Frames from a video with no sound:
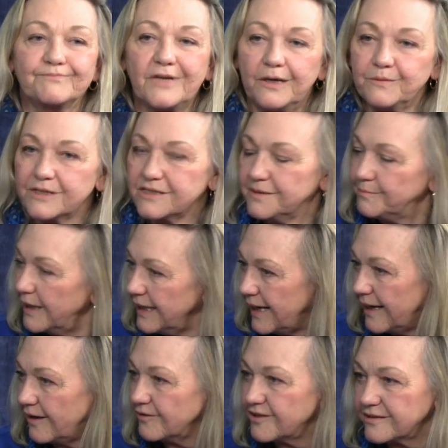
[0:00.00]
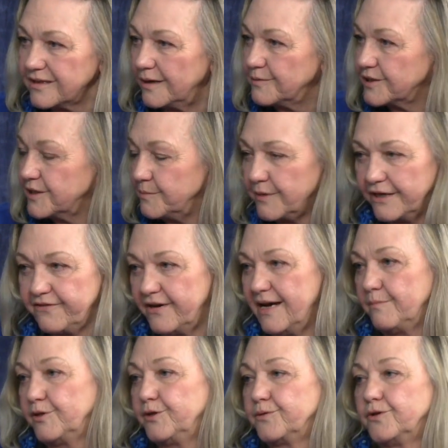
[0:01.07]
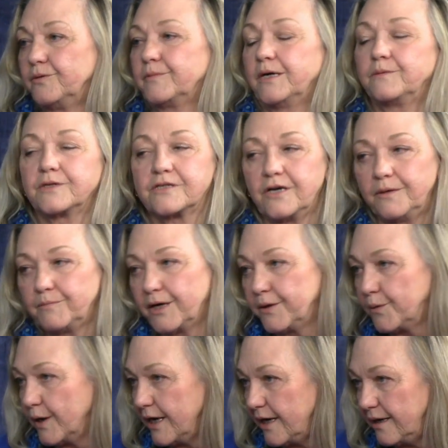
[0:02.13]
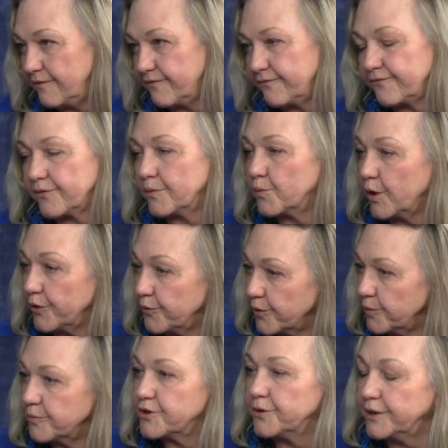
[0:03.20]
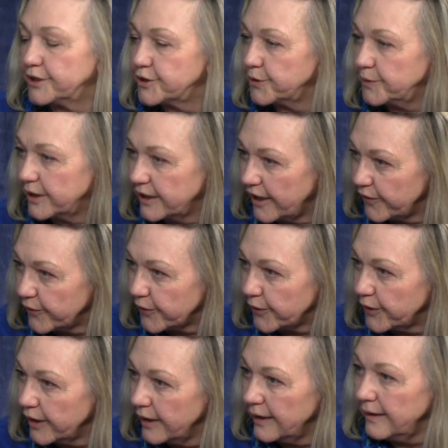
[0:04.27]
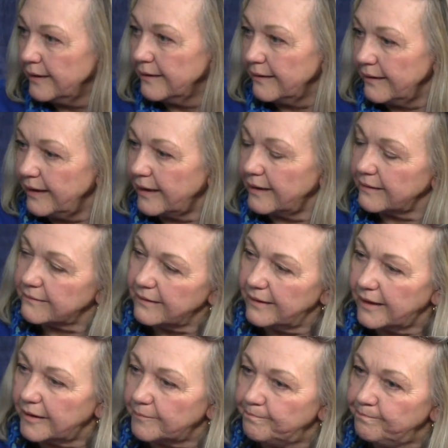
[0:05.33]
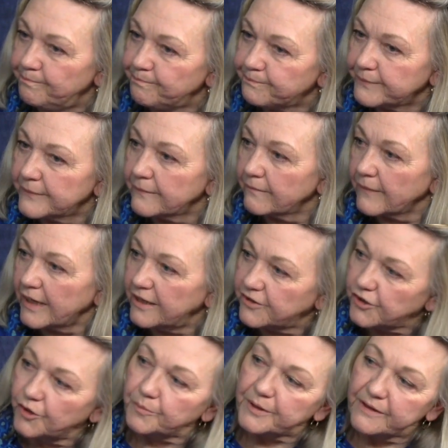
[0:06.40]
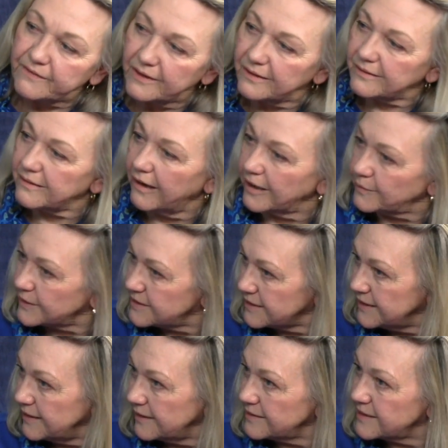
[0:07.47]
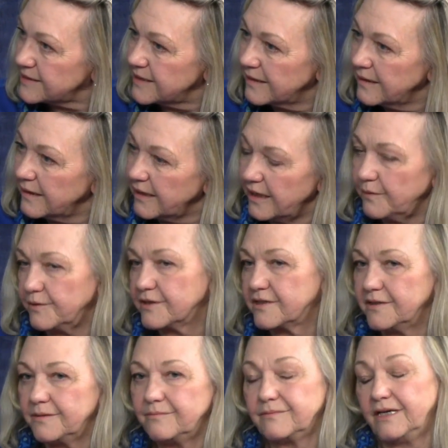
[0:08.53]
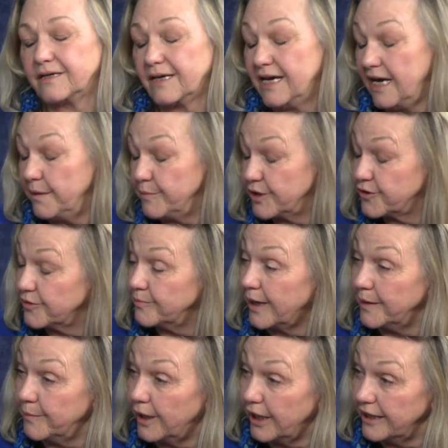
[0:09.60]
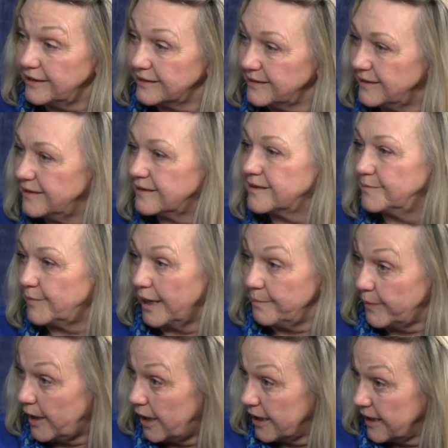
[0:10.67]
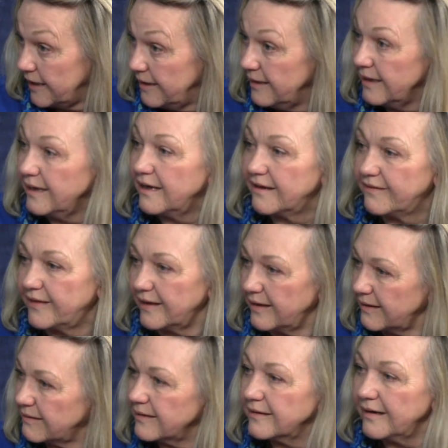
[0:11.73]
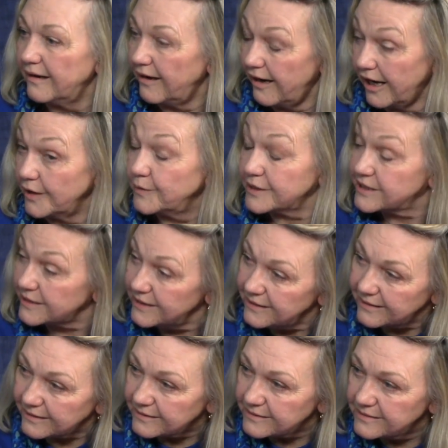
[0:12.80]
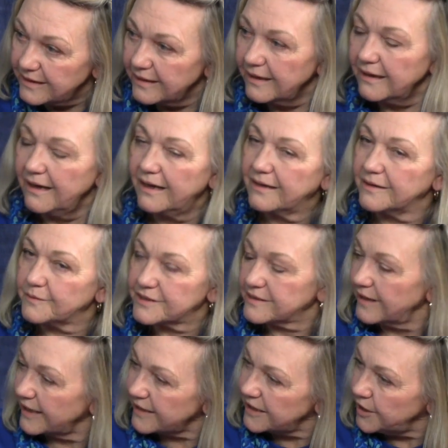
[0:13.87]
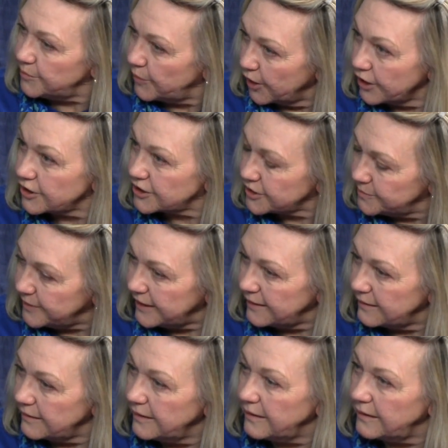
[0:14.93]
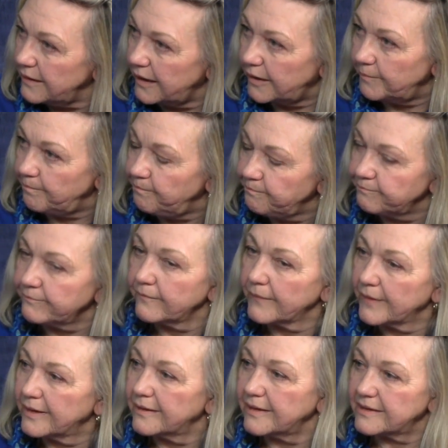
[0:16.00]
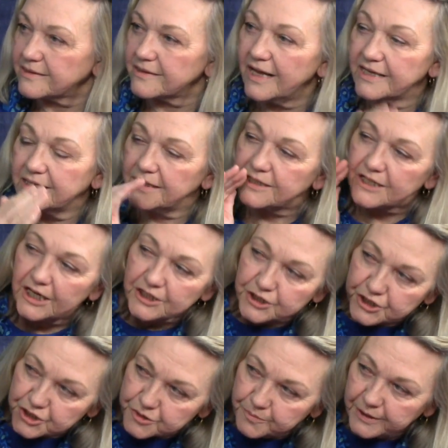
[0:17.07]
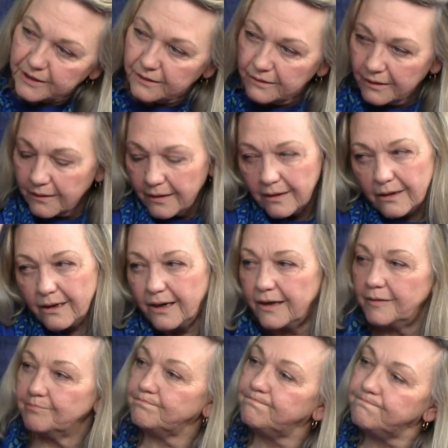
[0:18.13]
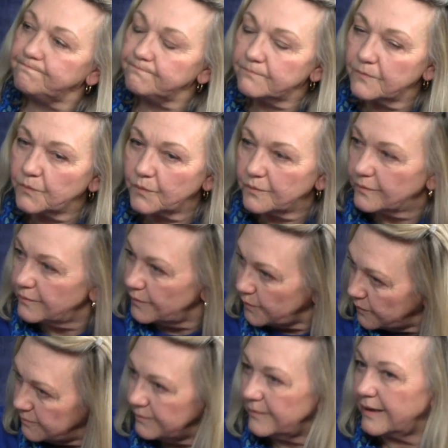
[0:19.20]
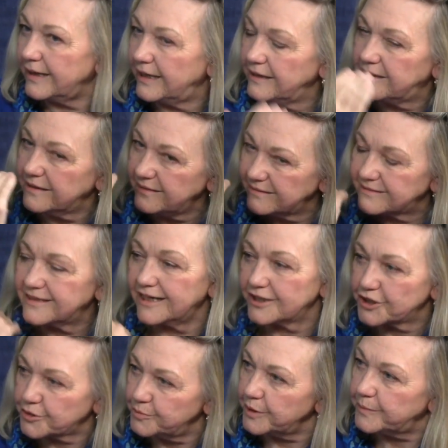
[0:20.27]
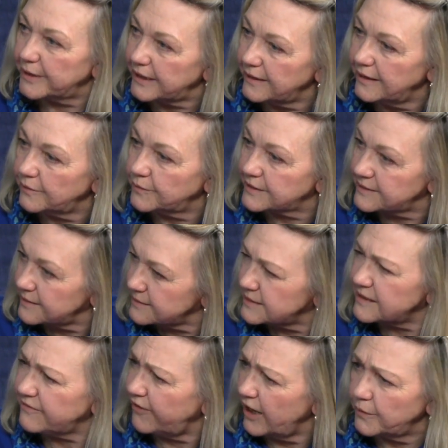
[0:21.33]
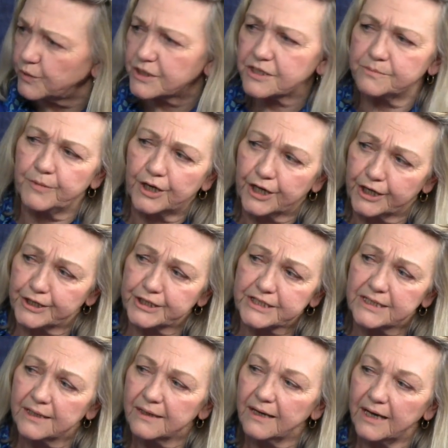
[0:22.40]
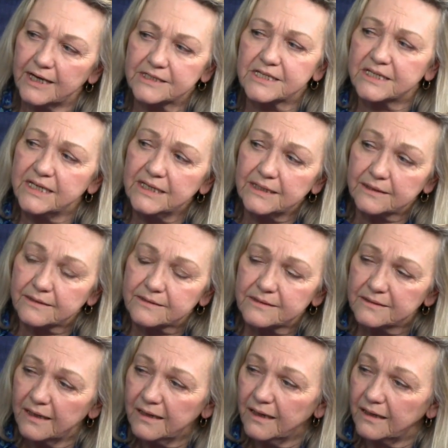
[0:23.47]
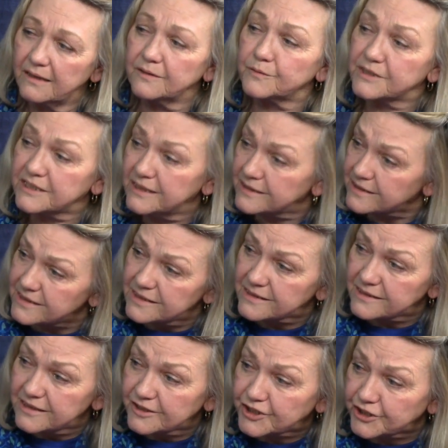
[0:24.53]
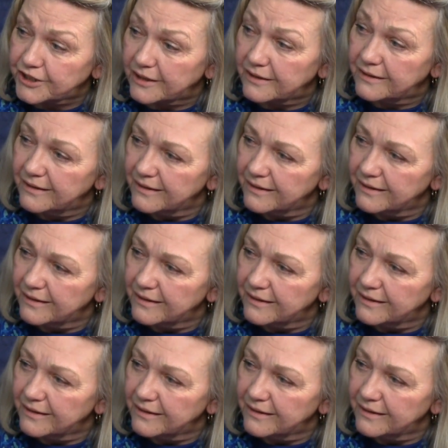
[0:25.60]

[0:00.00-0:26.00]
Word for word: I was in my house. I was in my family room. I was on my way from one room to into another, and um, he told me that I was his. It was in. It came into my mind and into my body that I was his, and it was like he marked me. He um, it's like he touched me. Um, he didn't touch me, but no, it was hmm. as if I was marked as his, and it was his decision.